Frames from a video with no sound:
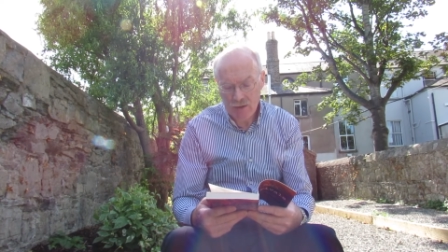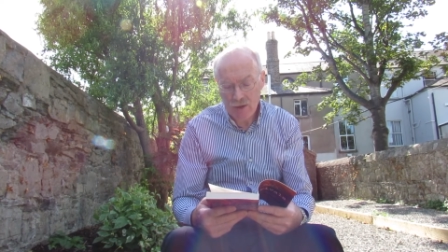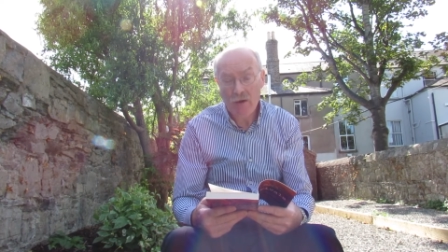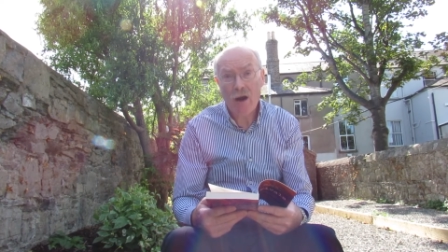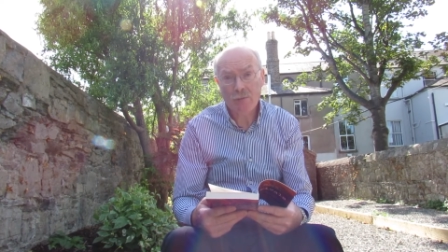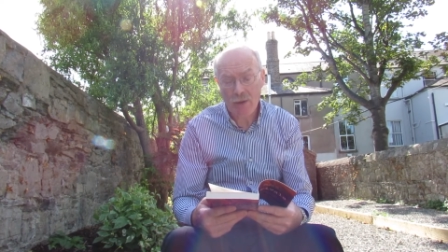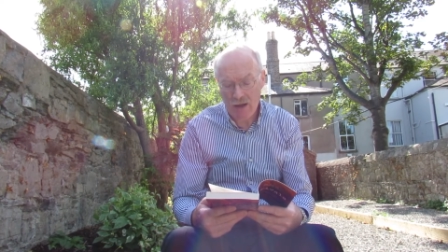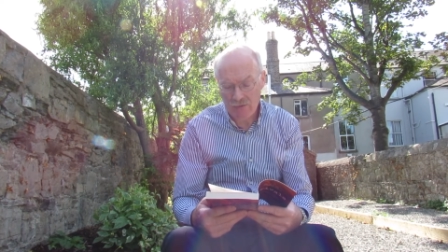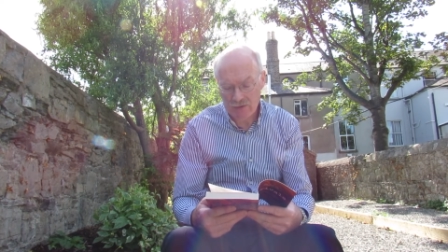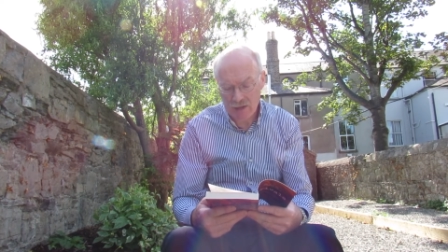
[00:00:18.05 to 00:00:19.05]
Her heart
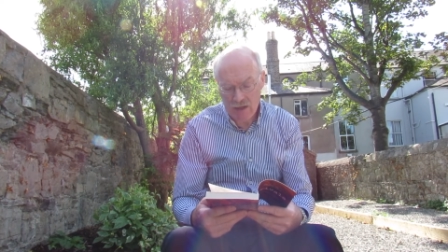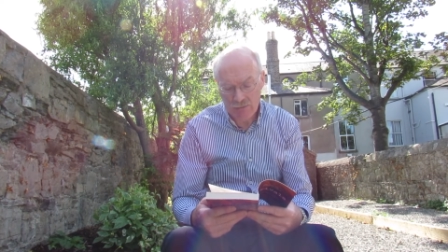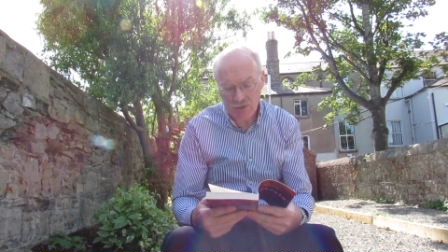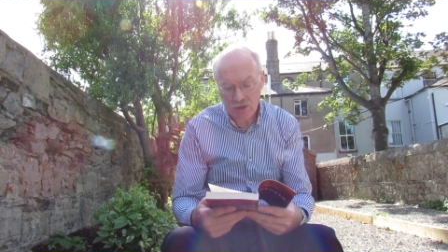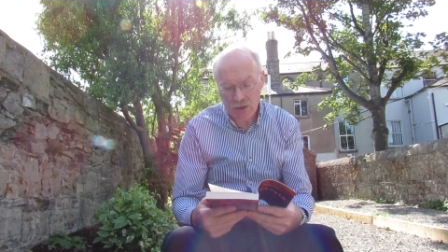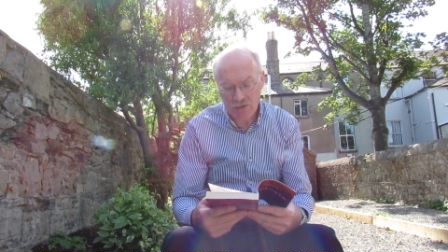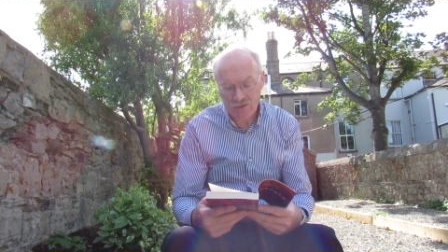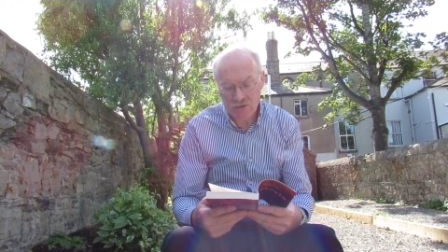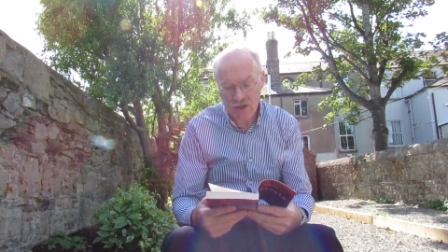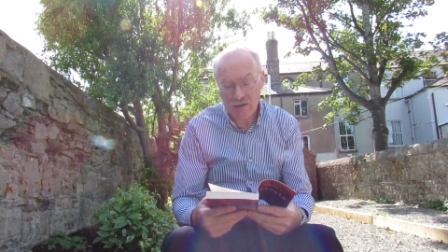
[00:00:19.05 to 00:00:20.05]
pounded, but she
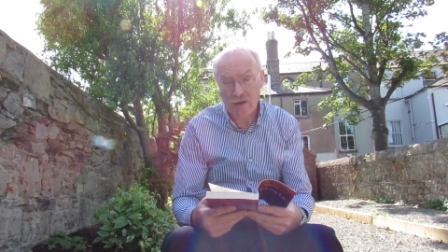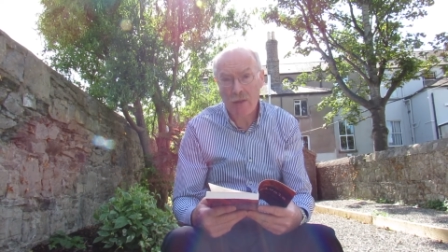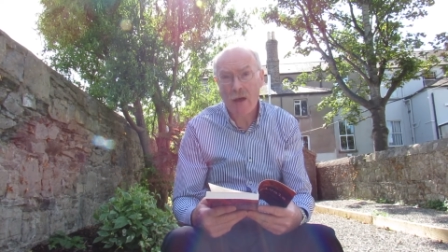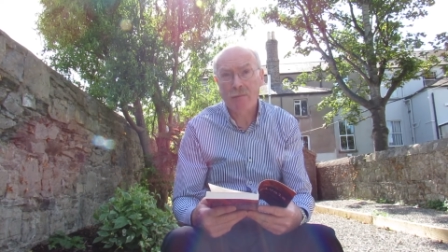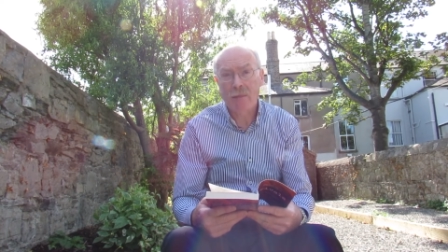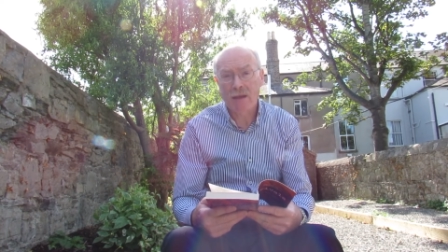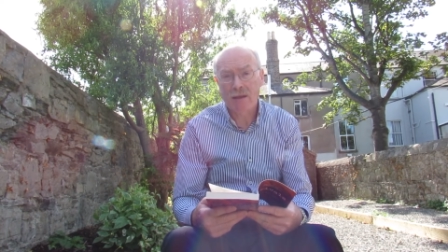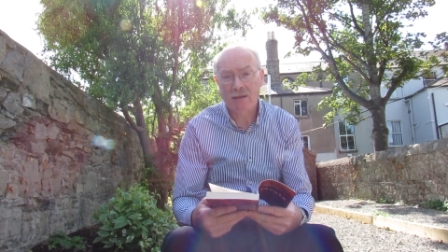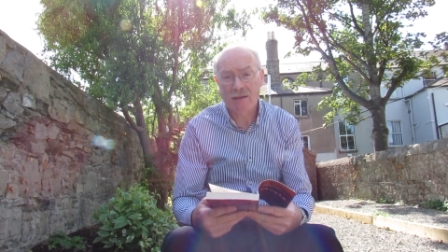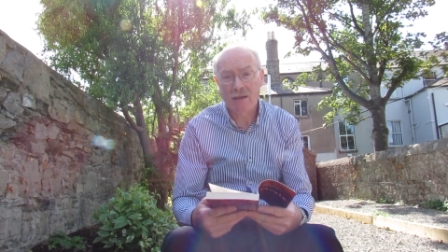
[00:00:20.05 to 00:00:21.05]
concentrated on not
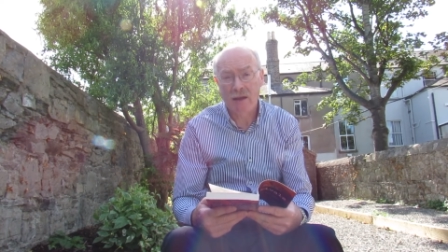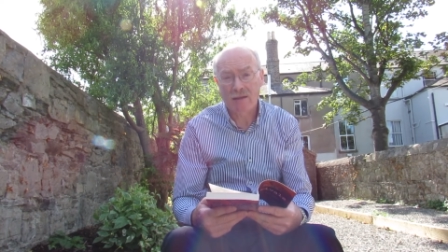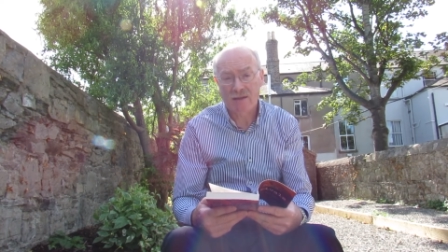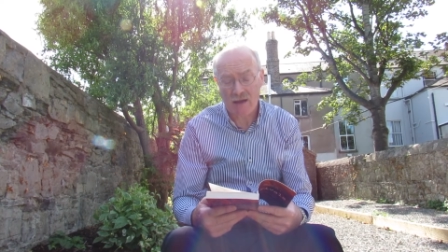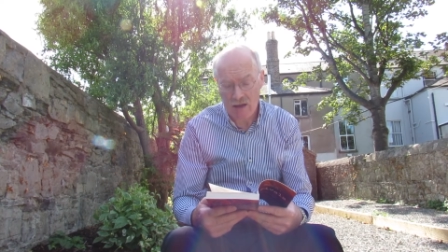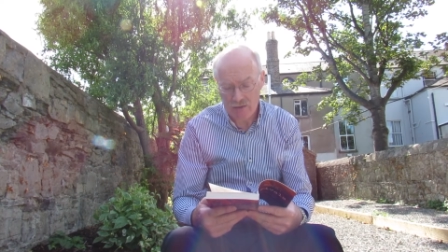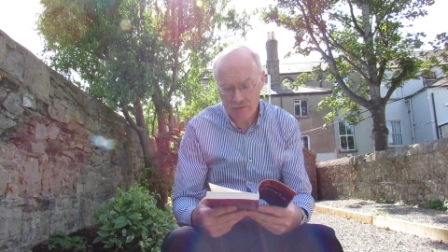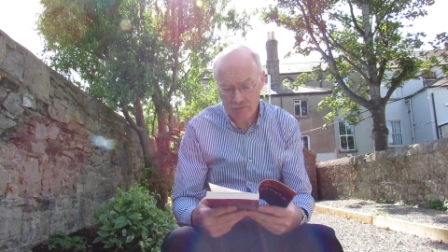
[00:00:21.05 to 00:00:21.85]
making the slightest sound.